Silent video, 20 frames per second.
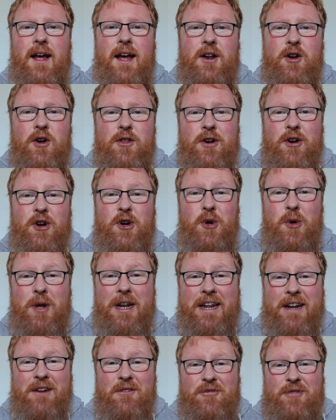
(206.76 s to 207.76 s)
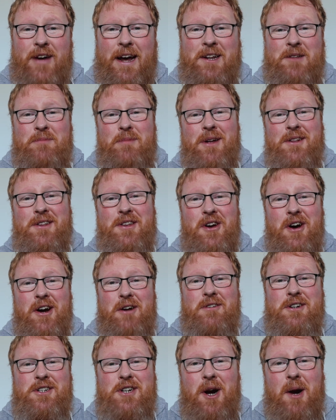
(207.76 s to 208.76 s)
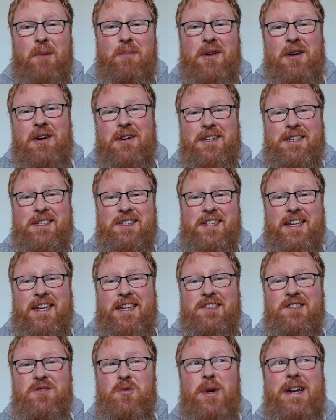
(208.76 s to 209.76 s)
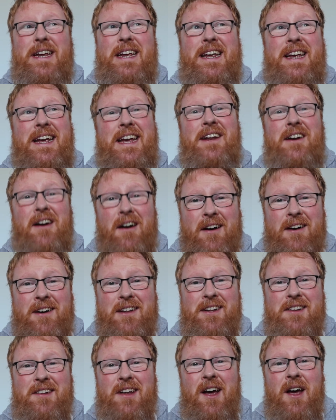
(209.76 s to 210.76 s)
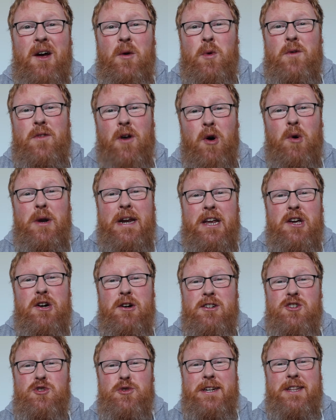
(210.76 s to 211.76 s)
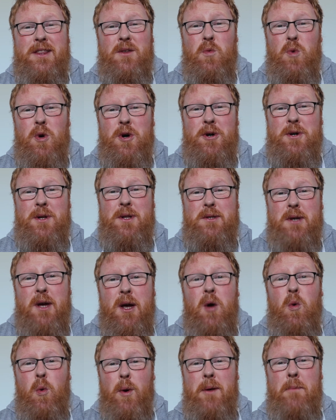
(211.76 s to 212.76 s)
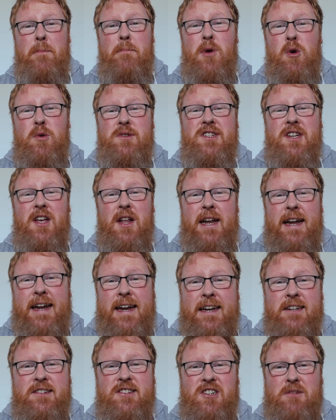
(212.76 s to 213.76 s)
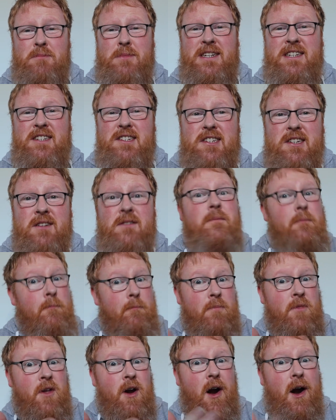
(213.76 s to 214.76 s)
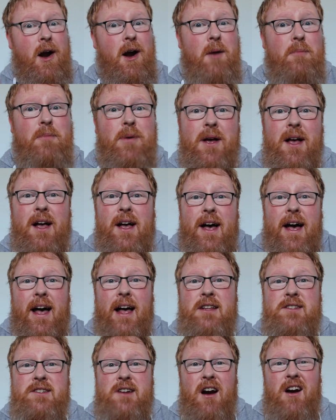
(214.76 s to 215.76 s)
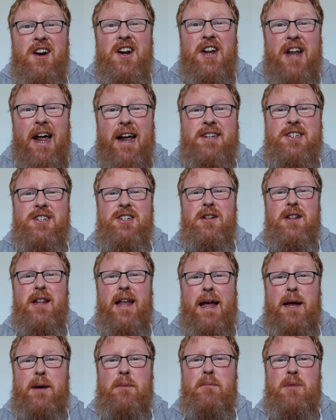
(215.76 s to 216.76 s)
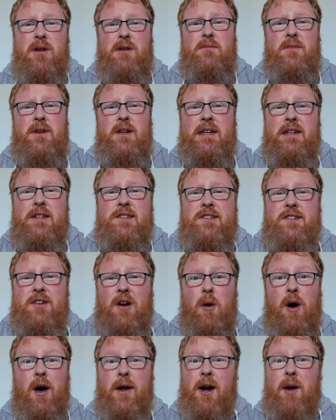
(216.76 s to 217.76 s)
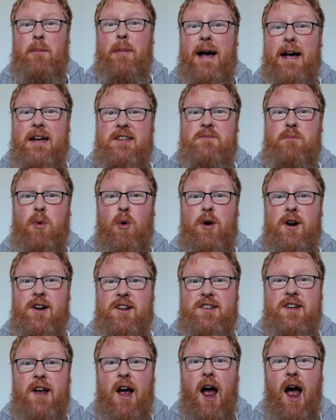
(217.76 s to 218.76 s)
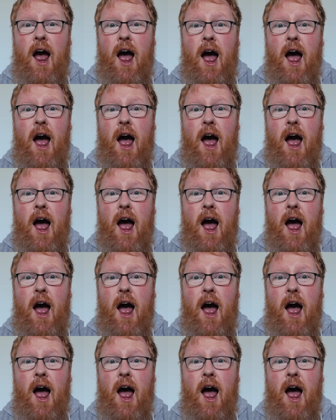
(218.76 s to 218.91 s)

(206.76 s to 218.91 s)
Another cool little fact about the Irish harp, guys, is we in Ireland were the only country in the world with a musical instrument, the harp, as our national emblem. So on our passport,